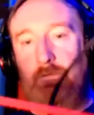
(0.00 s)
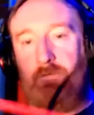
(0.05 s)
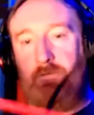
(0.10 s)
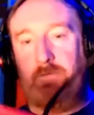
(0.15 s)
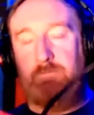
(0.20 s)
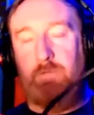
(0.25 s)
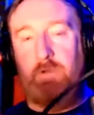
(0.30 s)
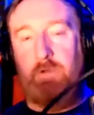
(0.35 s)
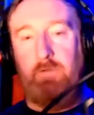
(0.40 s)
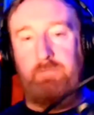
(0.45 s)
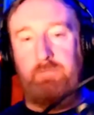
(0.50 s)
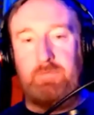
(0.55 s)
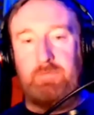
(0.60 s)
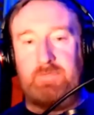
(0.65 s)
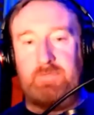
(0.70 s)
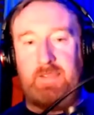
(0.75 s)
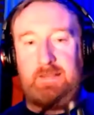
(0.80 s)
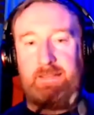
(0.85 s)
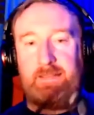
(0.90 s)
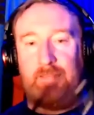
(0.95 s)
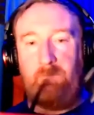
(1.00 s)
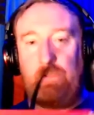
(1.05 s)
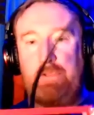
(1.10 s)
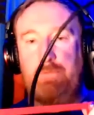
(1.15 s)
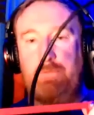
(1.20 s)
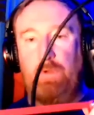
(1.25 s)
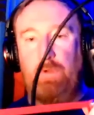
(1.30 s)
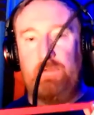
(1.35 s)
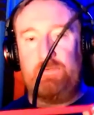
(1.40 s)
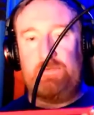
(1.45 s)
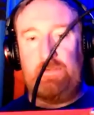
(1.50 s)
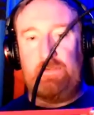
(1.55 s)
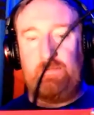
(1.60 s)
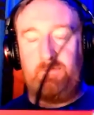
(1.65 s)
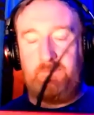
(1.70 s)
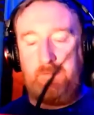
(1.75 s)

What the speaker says: to move to exactly where you want it.